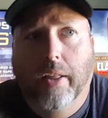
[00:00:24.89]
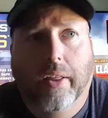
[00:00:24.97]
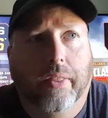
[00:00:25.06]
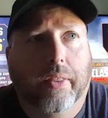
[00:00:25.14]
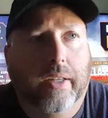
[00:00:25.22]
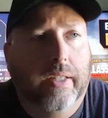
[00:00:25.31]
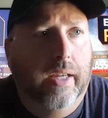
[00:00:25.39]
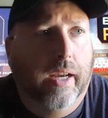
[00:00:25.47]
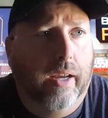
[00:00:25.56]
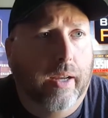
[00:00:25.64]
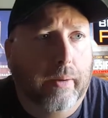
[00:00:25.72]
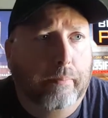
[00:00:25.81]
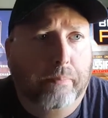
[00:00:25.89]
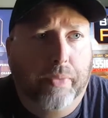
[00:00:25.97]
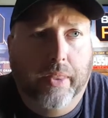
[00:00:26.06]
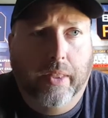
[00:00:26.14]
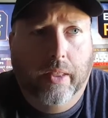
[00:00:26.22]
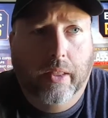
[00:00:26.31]
The, uh,
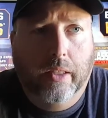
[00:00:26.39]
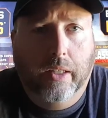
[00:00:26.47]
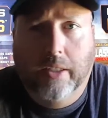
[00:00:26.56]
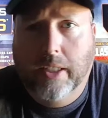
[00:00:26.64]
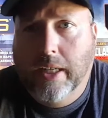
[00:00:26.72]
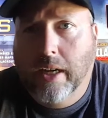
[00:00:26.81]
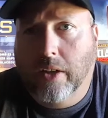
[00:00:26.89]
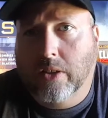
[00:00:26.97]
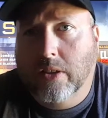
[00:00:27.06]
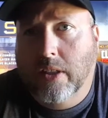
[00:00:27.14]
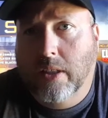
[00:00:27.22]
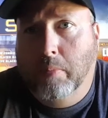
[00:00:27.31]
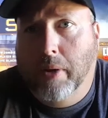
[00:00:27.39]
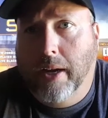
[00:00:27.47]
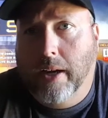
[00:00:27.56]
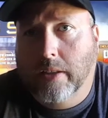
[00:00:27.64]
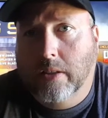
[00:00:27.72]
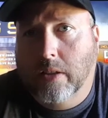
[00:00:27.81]
the DLC
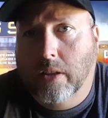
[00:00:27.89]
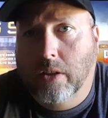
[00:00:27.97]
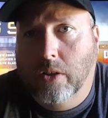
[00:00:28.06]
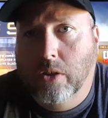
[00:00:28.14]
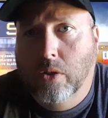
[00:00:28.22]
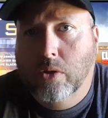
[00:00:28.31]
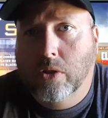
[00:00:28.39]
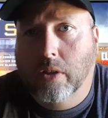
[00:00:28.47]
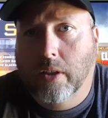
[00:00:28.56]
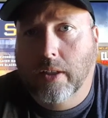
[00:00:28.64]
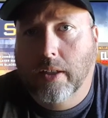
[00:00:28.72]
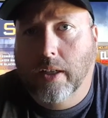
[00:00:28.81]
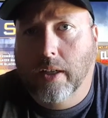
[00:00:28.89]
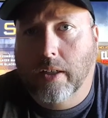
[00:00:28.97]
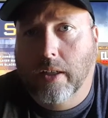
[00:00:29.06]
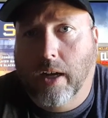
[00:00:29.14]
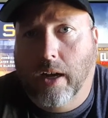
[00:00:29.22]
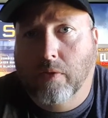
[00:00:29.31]
pass that you usually get
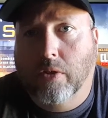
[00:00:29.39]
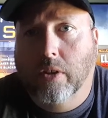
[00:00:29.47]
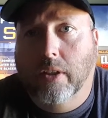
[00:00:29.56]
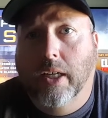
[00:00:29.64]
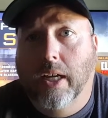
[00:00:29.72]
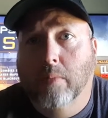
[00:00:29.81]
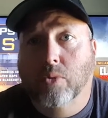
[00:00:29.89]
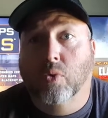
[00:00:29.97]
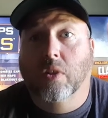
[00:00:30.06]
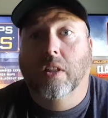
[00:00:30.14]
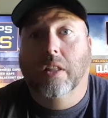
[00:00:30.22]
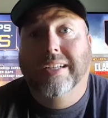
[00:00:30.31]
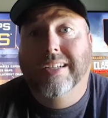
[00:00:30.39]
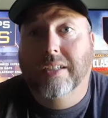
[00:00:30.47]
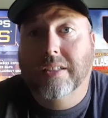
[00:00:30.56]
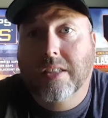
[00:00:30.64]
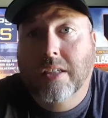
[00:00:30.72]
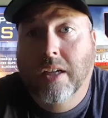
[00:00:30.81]
after the game's
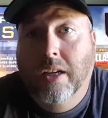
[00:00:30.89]
released,